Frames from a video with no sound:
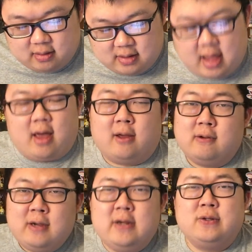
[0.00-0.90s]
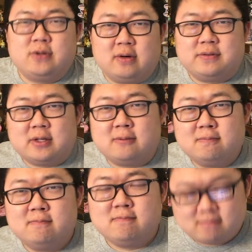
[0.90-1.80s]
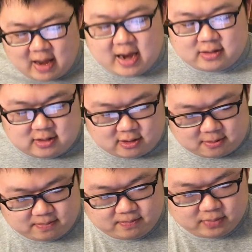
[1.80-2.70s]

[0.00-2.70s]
Yeah, he deserves it. A tier.